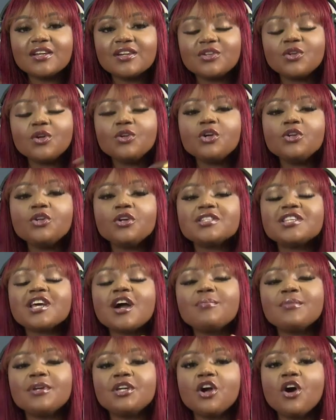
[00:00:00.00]
something. No, no, no.
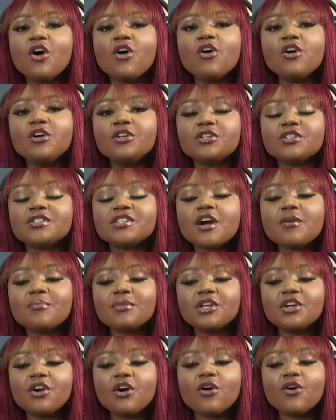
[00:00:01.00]
Tell me your own. Tell
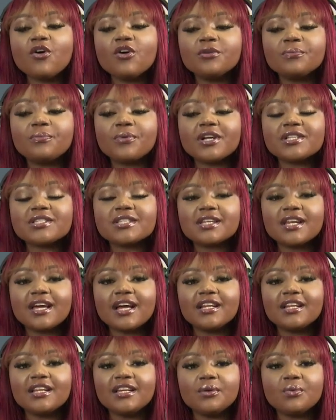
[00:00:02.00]
me your own
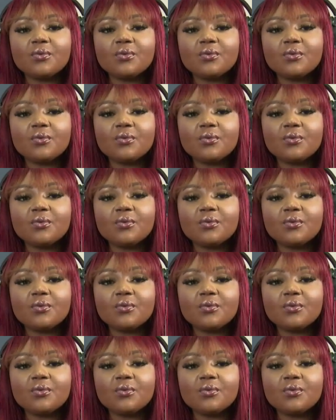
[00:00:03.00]
personally.